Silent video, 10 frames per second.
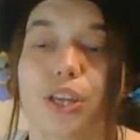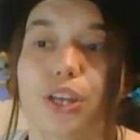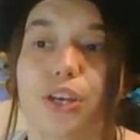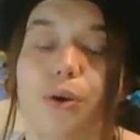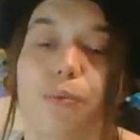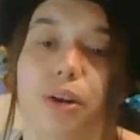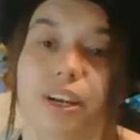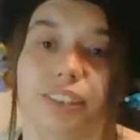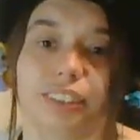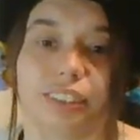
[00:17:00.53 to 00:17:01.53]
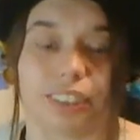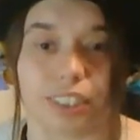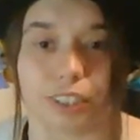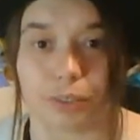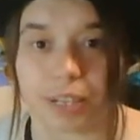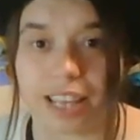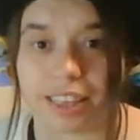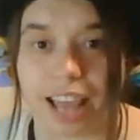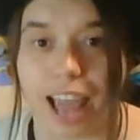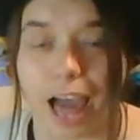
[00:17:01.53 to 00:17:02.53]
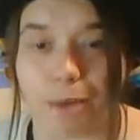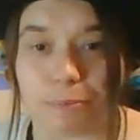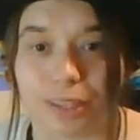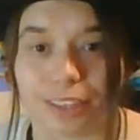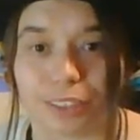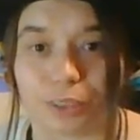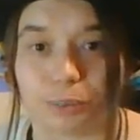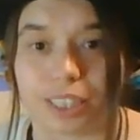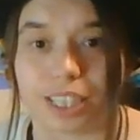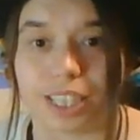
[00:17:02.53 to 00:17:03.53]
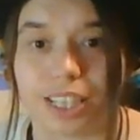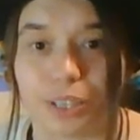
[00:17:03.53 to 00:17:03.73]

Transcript: no one else can create that happiness within